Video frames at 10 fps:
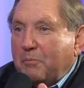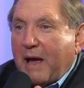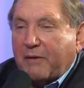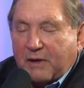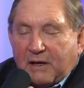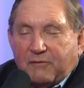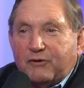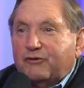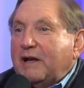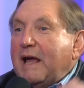Beth. If you
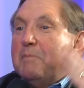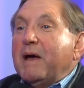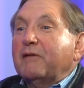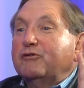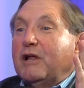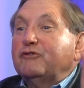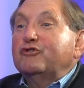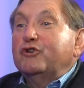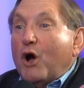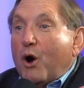said, hey, Beth, let's
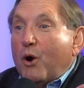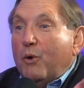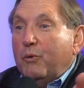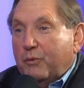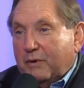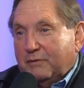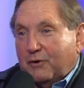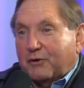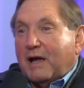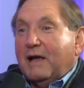go,
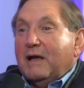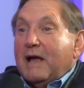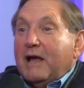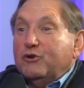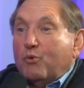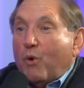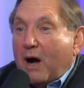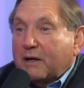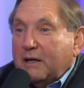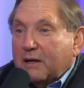okay, and you
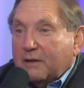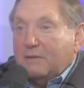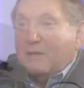walk in,